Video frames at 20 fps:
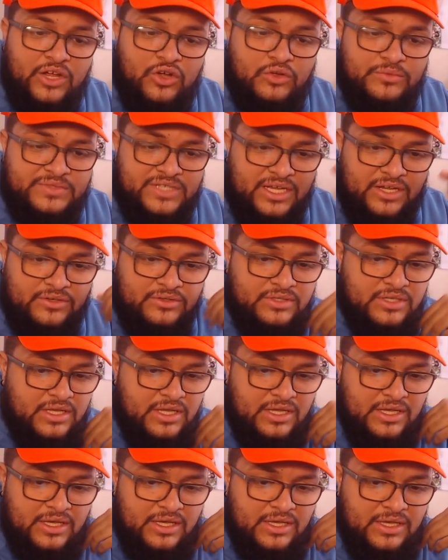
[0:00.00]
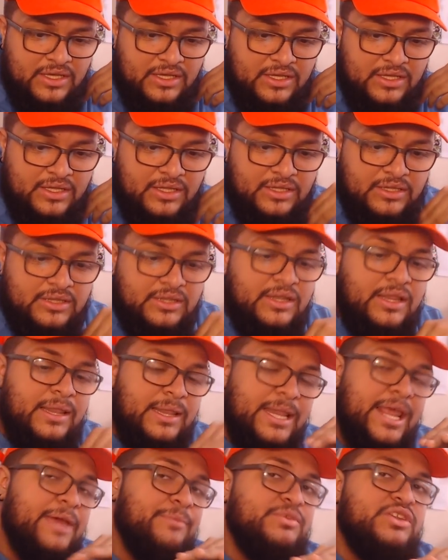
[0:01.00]
hometown.
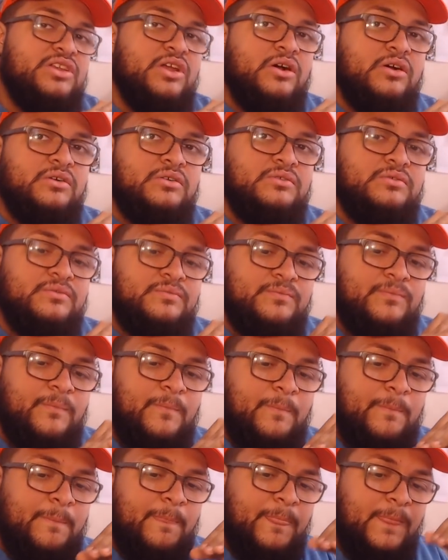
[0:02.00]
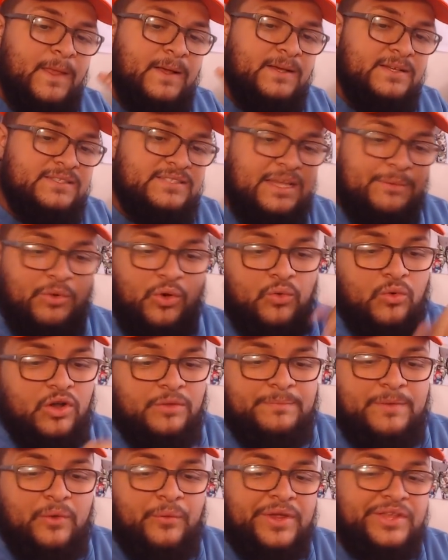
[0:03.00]
Let me know. Because I'm going to
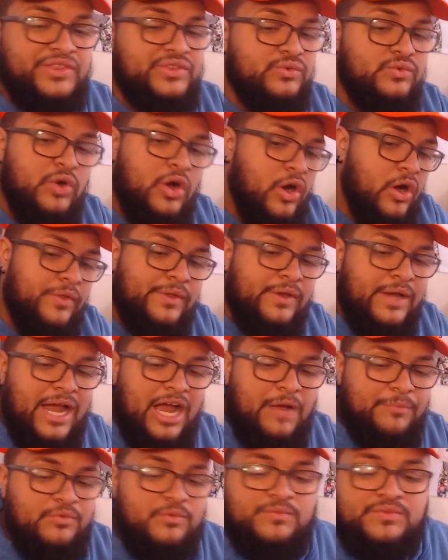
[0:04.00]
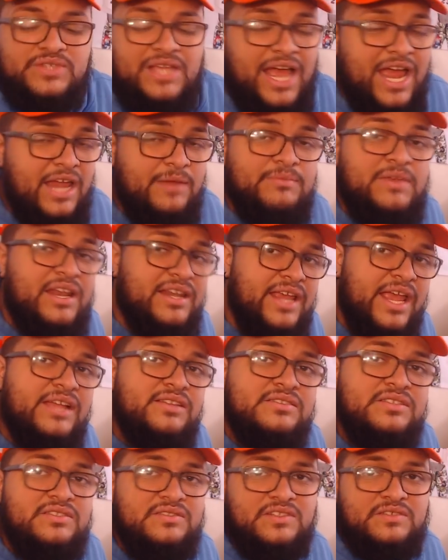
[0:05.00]
work my way through all their albums. I'm not
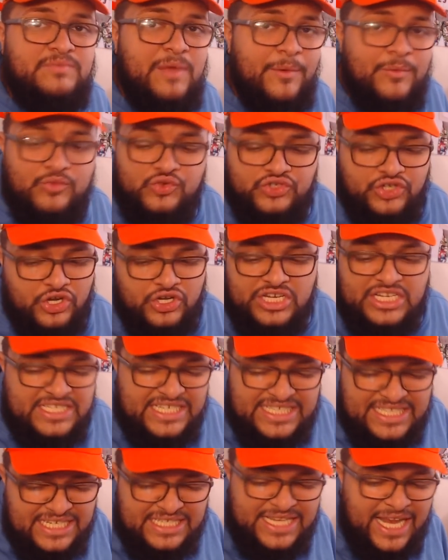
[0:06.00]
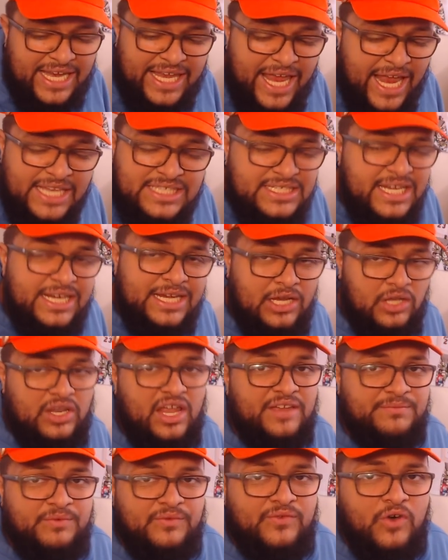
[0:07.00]
ending this Mamamoo journey just because I can't check out
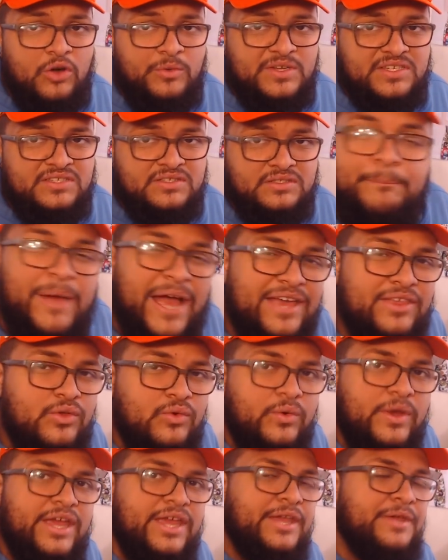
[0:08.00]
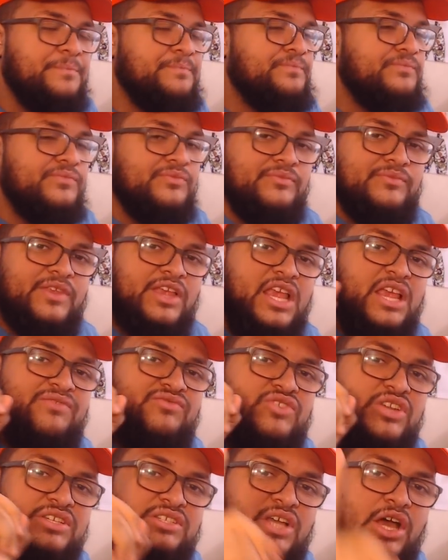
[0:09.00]
live performances. By the way, if
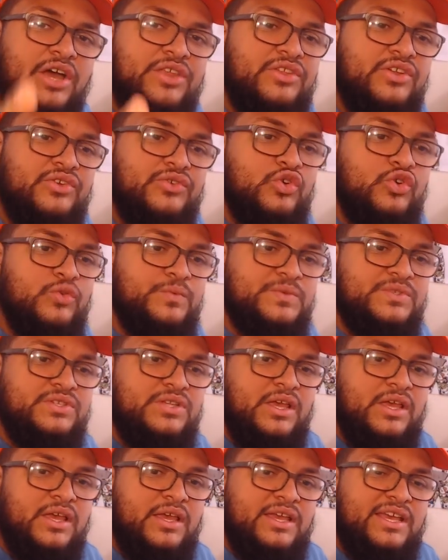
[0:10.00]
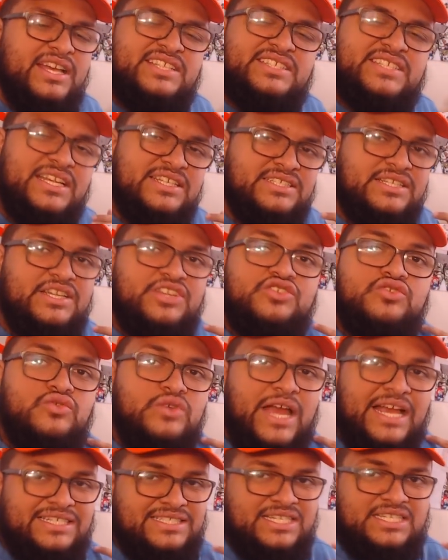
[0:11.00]
there's other groups, essentially you
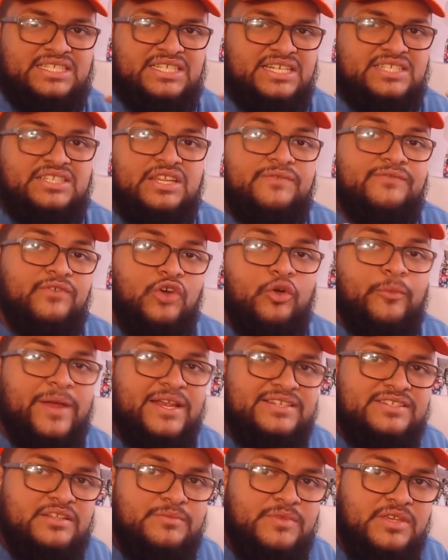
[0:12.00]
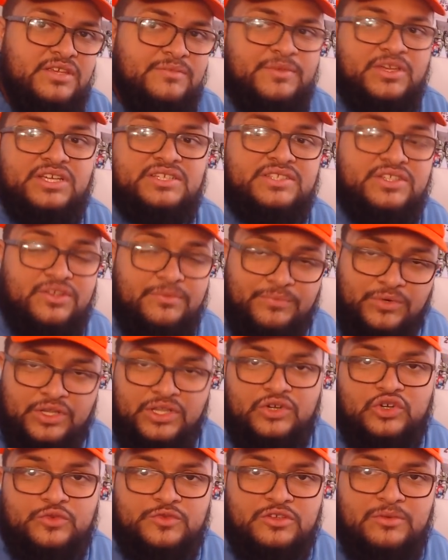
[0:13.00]
guys suggested Romance to me because of the
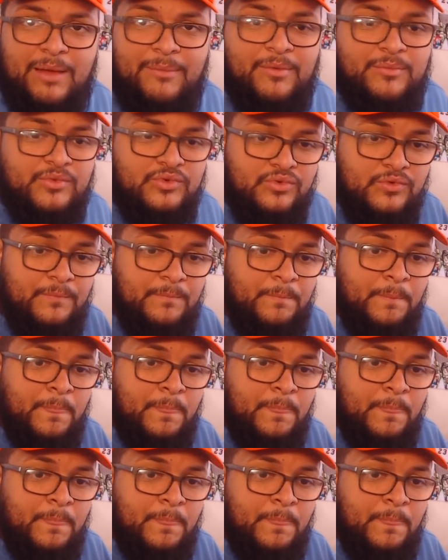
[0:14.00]
brother groups of Mamamoo.